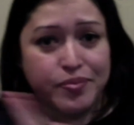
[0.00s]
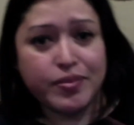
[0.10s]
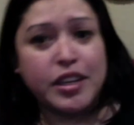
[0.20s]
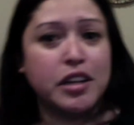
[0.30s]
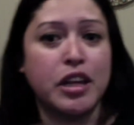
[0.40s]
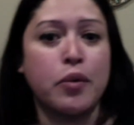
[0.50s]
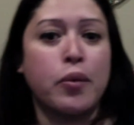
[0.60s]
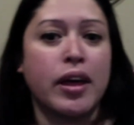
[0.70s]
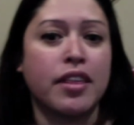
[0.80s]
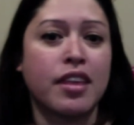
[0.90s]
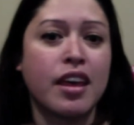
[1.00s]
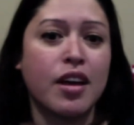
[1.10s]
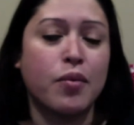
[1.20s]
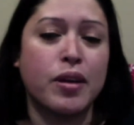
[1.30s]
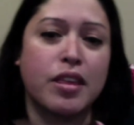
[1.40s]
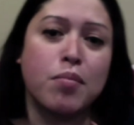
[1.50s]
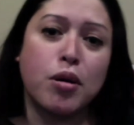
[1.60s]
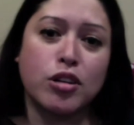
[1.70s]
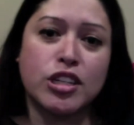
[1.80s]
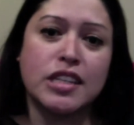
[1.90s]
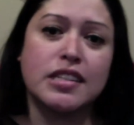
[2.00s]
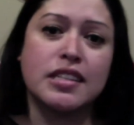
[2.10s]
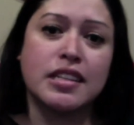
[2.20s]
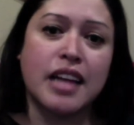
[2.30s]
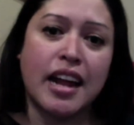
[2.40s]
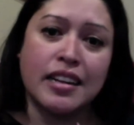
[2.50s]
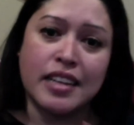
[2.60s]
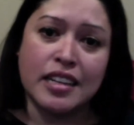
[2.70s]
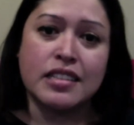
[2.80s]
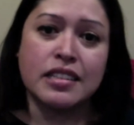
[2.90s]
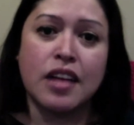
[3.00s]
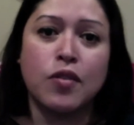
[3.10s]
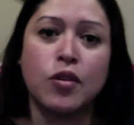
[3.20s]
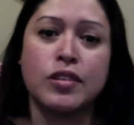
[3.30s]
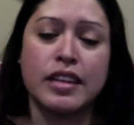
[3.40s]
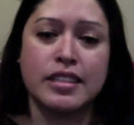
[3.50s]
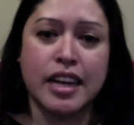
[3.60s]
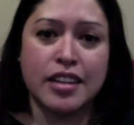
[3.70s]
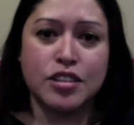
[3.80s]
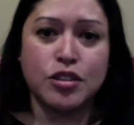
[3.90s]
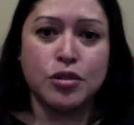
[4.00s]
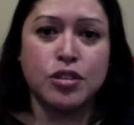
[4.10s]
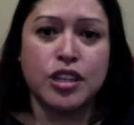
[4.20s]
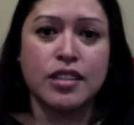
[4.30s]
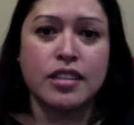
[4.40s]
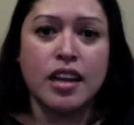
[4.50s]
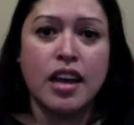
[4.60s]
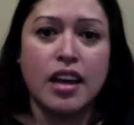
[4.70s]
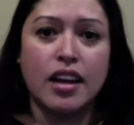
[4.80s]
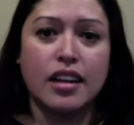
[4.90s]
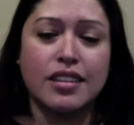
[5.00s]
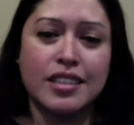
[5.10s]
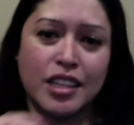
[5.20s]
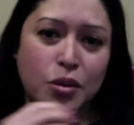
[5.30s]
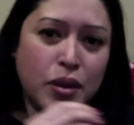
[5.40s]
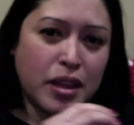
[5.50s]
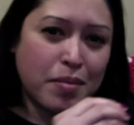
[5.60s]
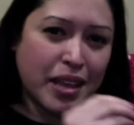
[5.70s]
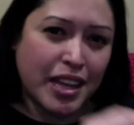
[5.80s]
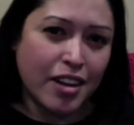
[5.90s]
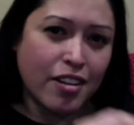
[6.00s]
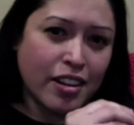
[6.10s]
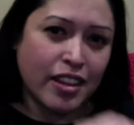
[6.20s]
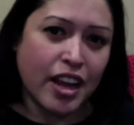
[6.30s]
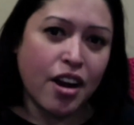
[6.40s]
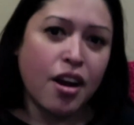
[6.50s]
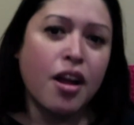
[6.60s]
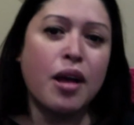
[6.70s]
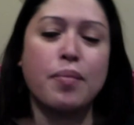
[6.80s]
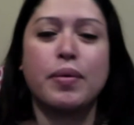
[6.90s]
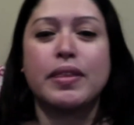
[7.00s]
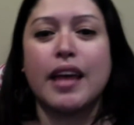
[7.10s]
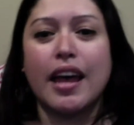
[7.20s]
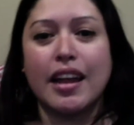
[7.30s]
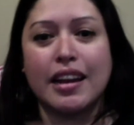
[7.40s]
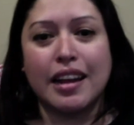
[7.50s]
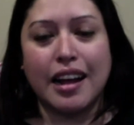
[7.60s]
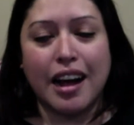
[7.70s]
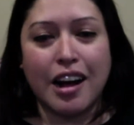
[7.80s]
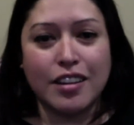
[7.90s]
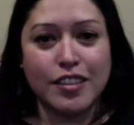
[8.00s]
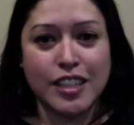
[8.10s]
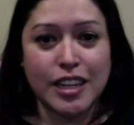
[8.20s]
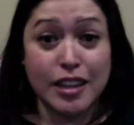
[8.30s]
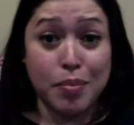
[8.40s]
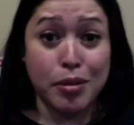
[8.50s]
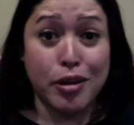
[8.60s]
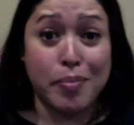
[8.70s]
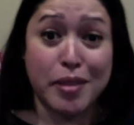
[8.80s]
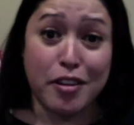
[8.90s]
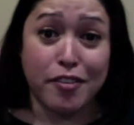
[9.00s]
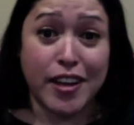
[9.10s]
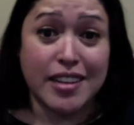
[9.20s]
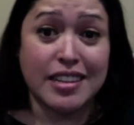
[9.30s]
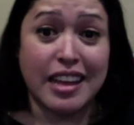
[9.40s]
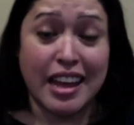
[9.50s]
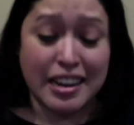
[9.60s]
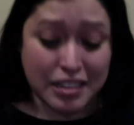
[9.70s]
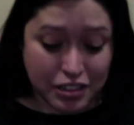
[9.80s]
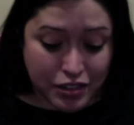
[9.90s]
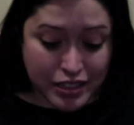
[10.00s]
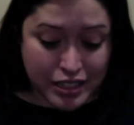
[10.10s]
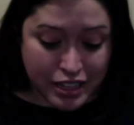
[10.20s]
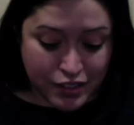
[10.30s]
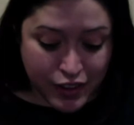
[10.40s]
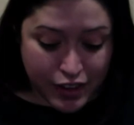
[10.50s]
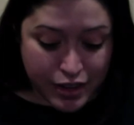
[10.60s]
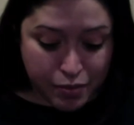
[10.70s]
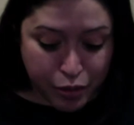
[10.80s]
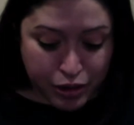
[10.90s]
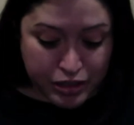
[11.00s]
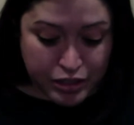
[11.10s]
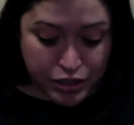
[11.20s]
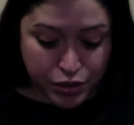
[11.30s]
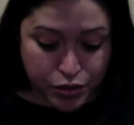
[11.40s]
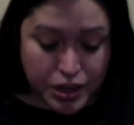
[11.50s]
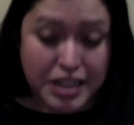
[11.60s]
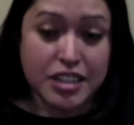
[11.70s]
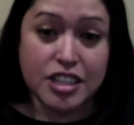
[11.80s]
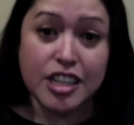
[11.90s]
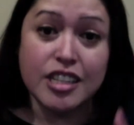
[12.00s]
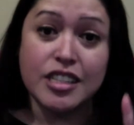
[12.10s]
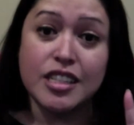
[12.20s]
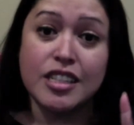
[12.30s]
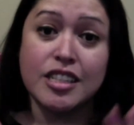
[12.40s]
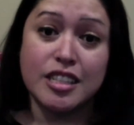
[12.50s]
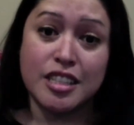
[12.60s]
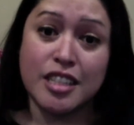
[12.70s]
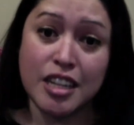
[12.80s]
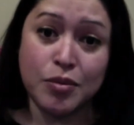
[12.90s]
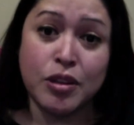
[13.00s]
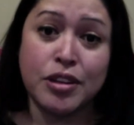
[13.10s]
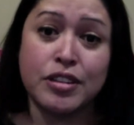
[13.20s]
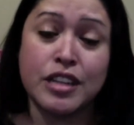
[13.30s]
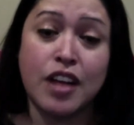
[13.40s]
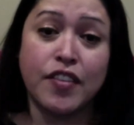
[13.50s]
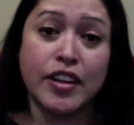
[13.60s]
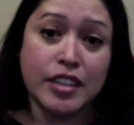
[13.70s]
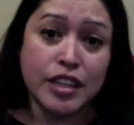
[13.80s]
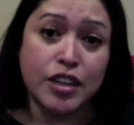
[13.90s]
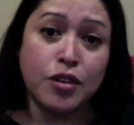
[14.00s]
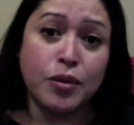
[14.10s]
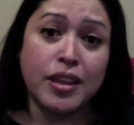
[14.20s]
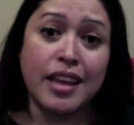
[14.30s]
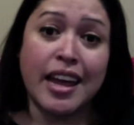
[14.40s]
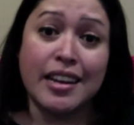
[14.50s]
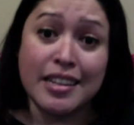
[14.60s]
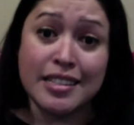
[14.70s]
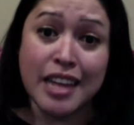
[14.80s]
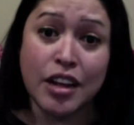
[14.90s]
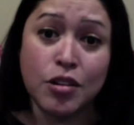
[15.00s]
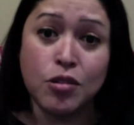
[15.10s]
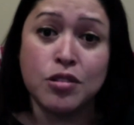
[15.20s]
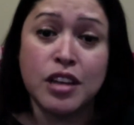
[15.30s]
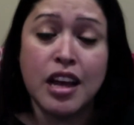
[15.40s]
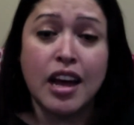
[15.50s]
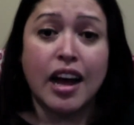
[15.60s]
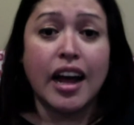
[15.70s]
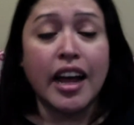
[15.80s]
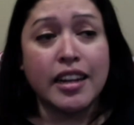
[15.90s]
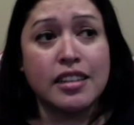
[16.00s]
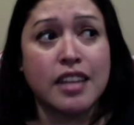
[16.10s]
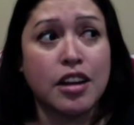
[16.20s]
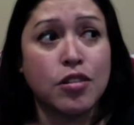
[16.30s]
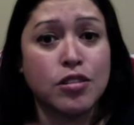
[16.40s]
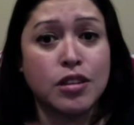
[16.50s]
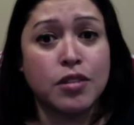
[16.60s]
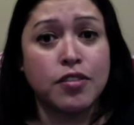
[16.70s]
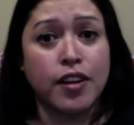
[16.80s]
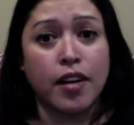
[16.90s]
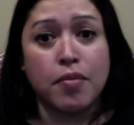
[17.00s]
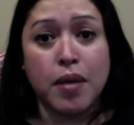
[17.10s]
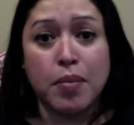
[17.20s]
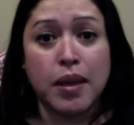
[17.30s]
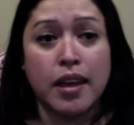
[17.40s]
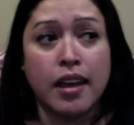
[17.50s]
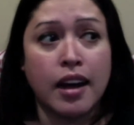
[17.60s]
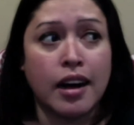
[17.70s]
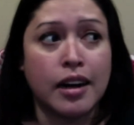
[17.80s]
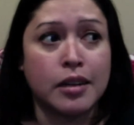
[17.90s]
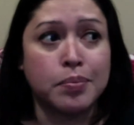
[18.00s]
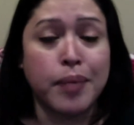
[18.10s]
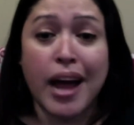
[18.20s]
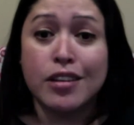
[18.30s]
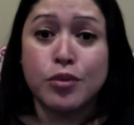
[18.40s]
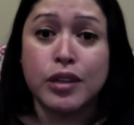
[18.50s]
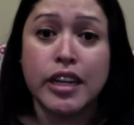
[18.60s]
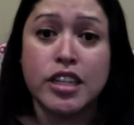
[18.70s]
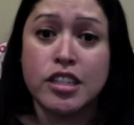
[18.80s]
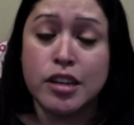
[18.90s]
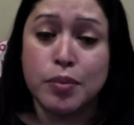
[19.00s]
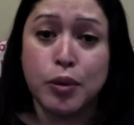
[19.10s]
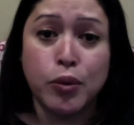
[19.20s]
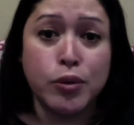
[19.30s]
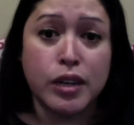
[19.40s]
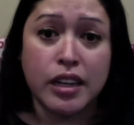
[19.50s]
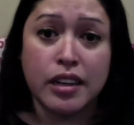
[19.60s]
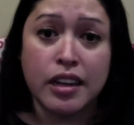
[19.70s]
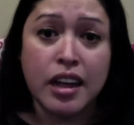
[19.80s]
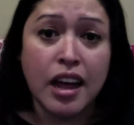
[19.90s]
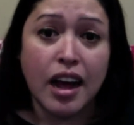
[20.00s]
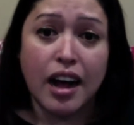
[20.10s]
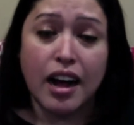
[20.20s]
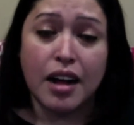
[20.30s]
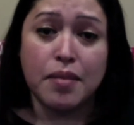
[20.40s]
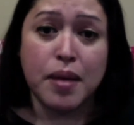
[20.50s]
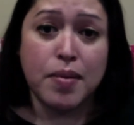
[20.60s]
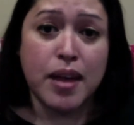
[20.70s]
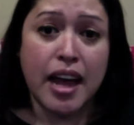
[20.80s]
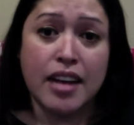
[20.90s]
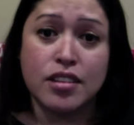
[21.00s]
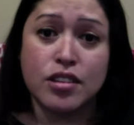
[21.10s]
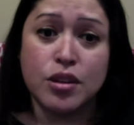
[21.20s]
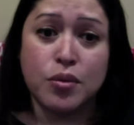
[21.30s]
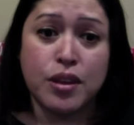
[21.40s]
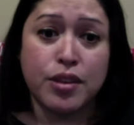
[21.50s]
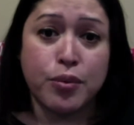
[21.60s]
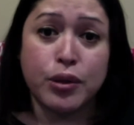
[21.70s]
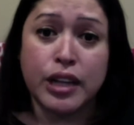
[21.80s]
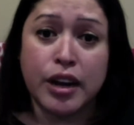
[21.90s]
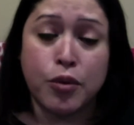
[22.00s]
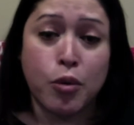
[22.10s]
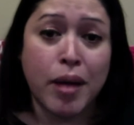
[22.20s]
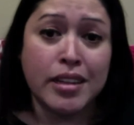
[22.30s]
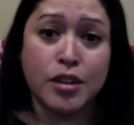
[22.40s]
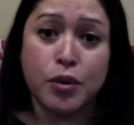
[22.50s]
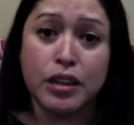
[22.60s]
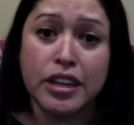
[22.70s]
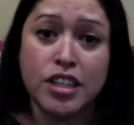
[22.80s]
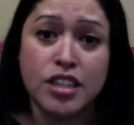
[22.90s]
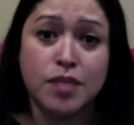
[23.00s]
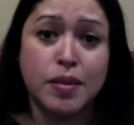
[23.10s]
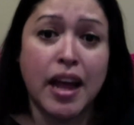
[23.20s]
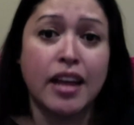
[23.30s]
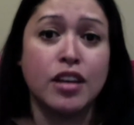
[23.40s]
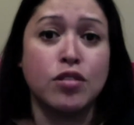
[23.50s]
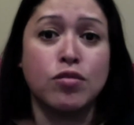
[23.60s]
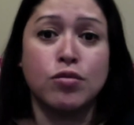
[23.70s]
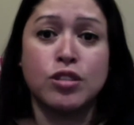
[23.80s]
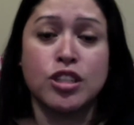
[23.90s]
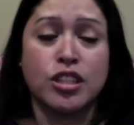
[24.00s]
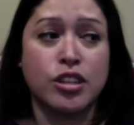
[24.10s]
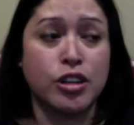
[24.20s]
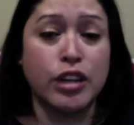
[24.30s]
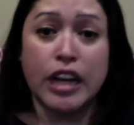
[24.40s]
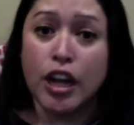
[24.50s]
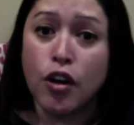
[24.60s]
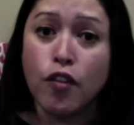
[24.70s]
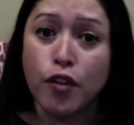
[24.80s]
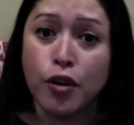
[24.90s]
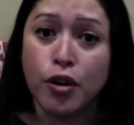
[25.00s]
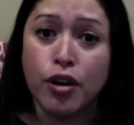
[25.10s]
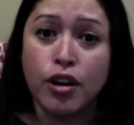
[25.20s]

dealing with emotions in that intense levels. They tend to just deal with them here and there, but then all of a sudden they blow up in their face again. So it's very important to just sit with yourself and deal with ending cycles of maybe a past relationship wounding. Maybe it has to do with a romantic relationship that you just couldn't get over